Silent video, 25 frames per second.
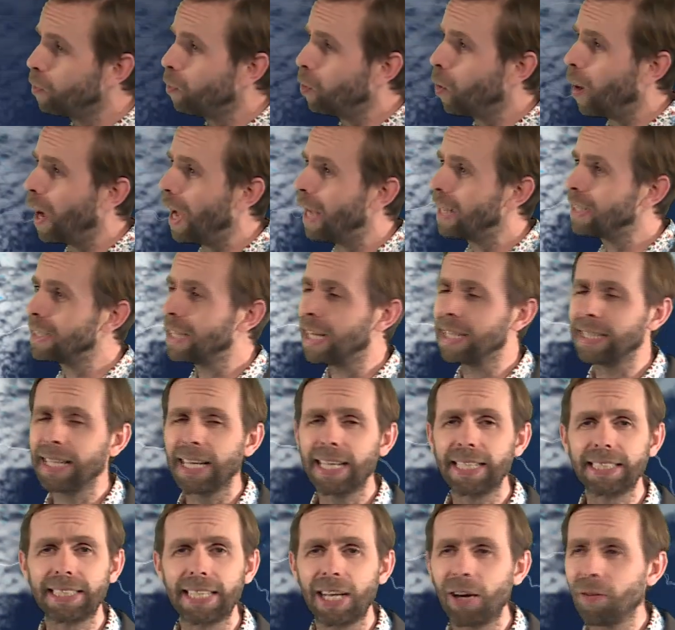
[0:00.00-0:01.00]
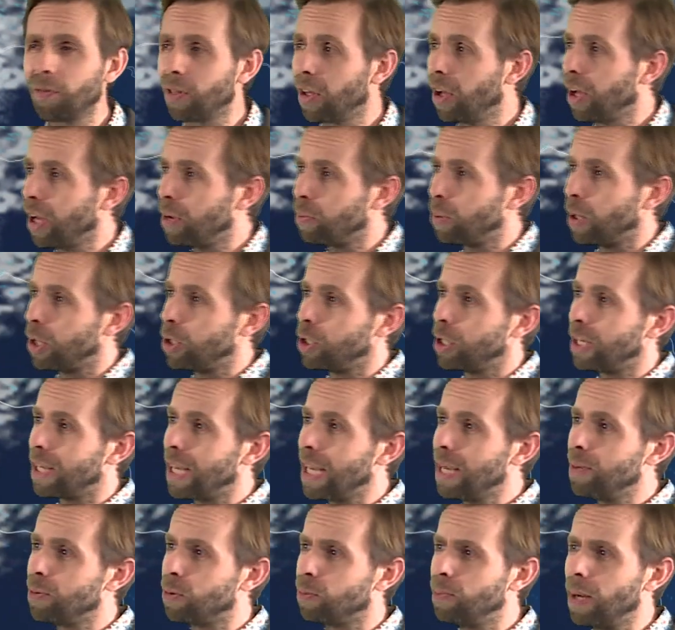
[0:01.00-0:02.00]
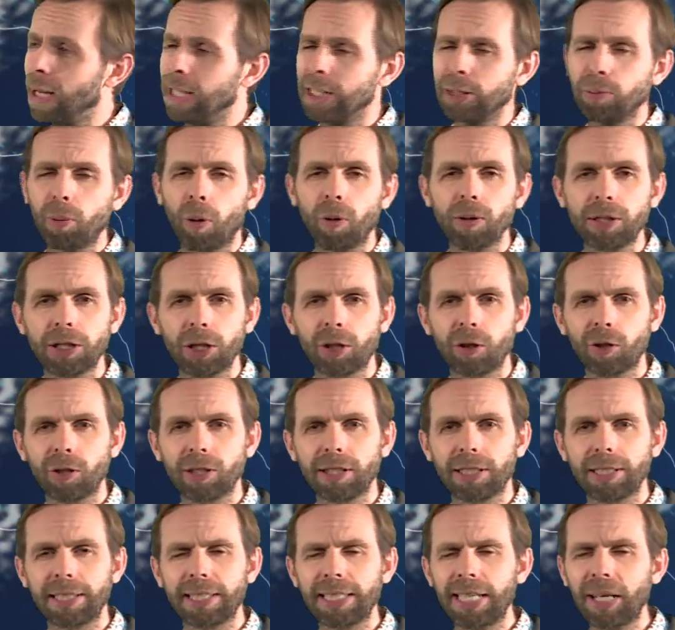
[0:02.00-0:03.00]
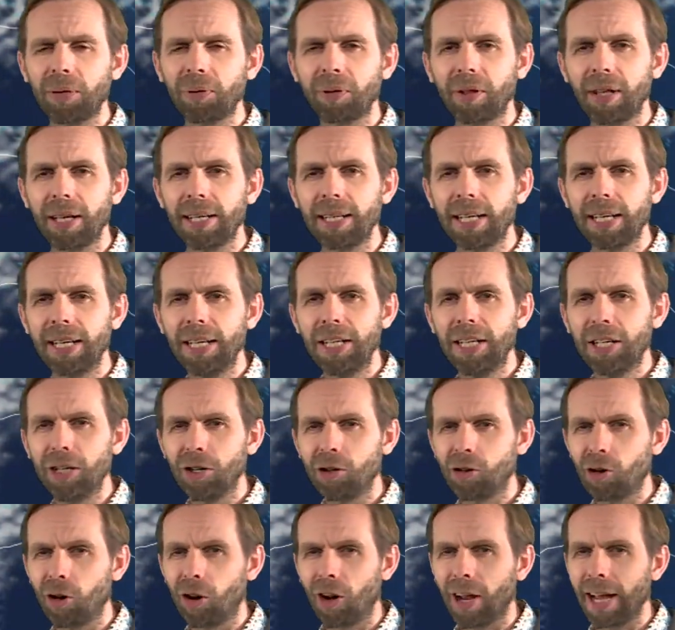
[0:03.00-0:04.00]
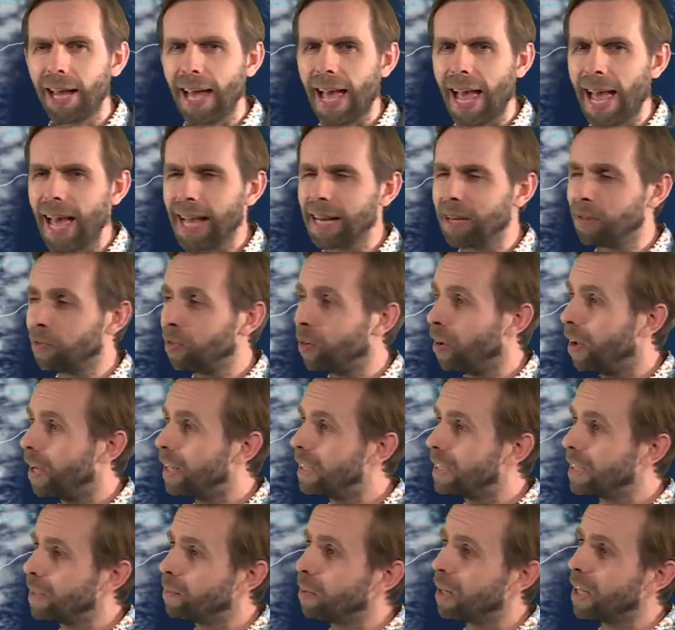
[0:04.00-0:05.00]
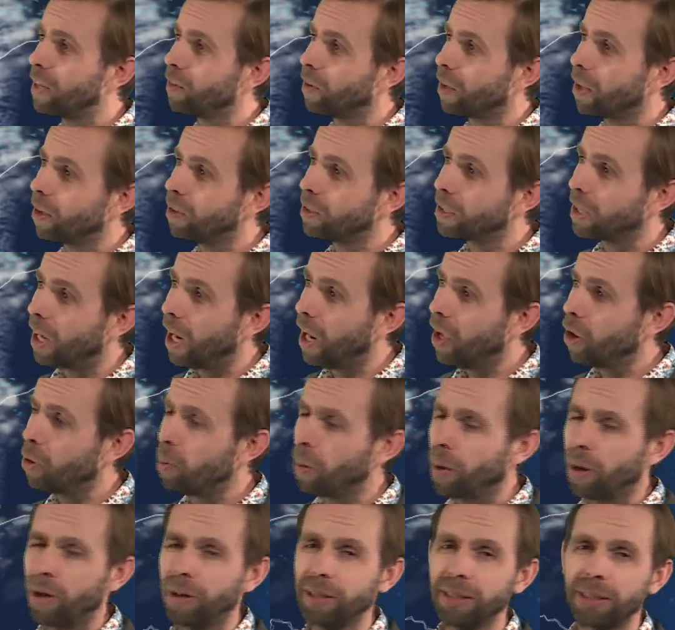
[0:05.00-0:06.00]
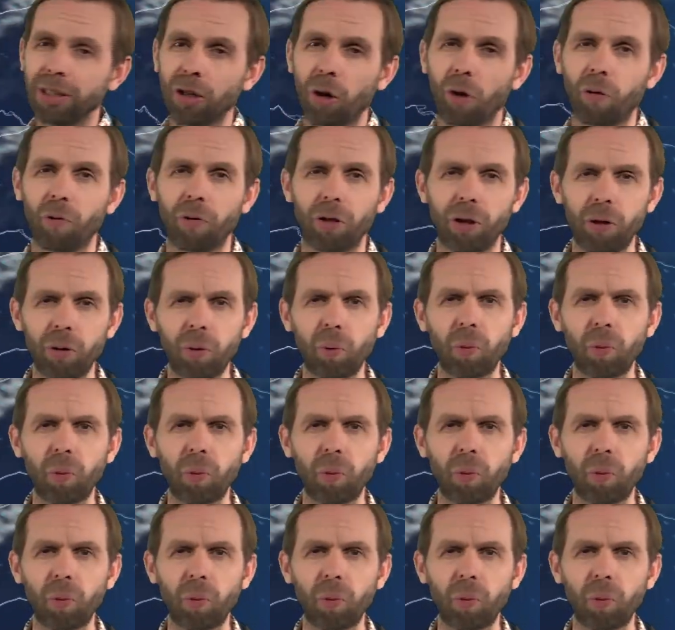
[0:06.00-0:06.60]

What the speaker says: For Anzac Day itself, the high pressure keeps many spots across the South Island dry and fine. Similarly for those lower parts of the